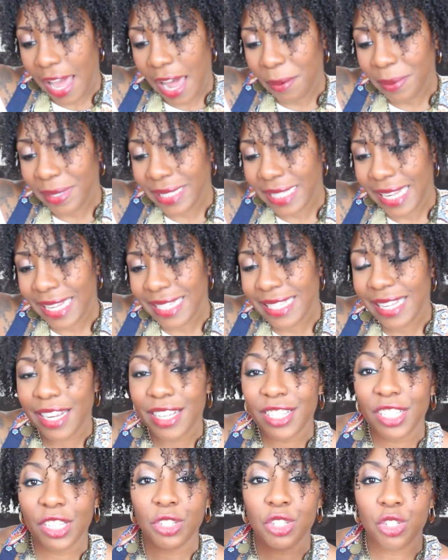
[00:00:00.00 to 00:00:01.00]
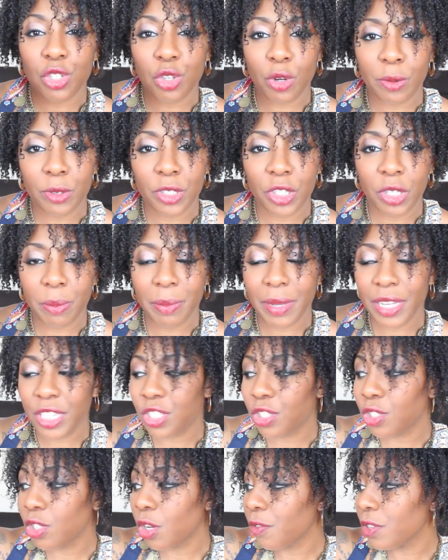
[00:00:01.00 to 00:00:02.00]
I would say it's like a subscription
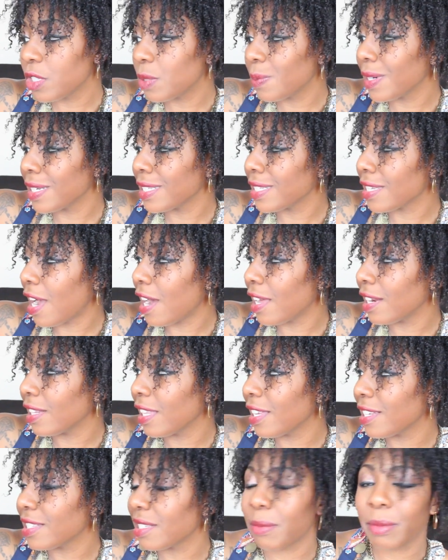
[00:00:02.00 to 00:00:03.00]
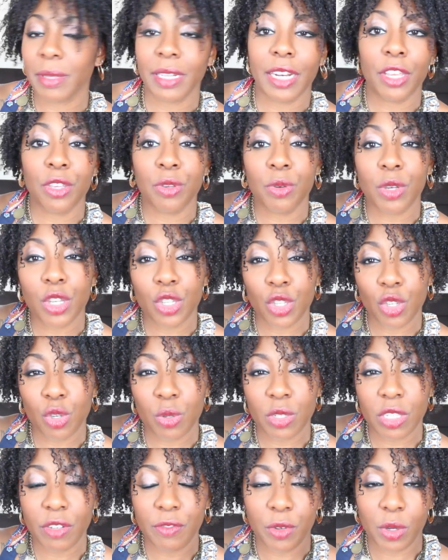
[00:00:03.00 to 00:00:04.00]
based service but it's kind of like something that you can
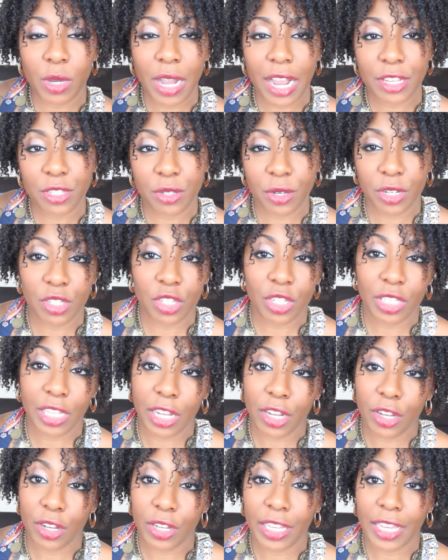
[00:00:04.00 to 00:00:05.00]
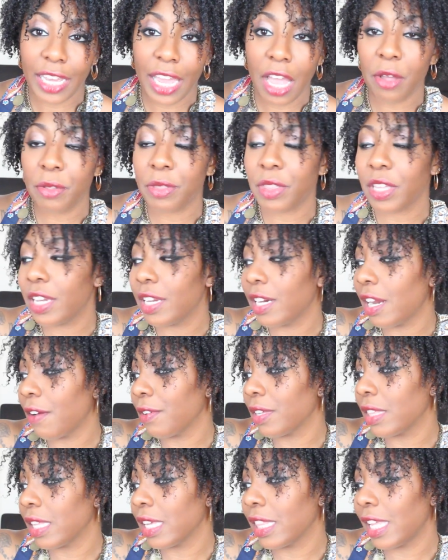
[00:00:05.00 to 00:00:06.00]
use if you guys are into like cooking healthy and
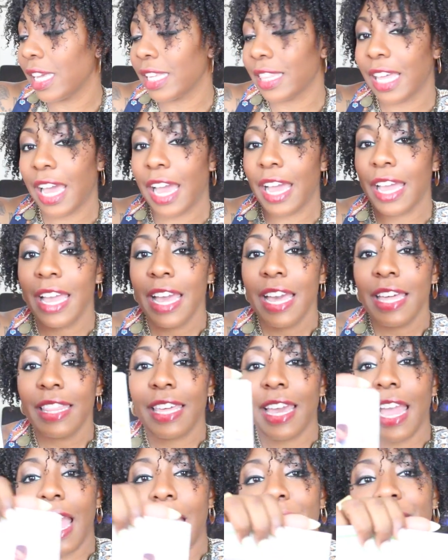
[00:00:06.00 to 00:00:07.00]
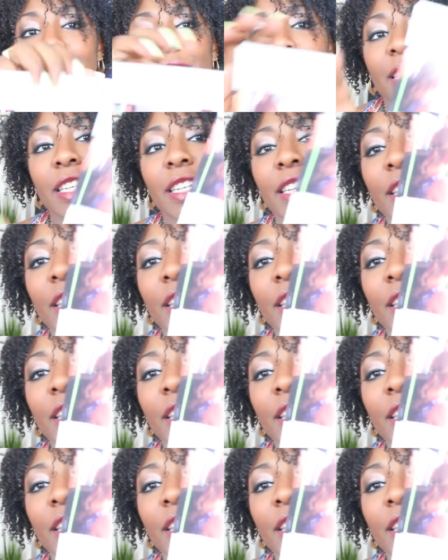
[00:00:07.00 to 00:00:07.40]
everything like that they have this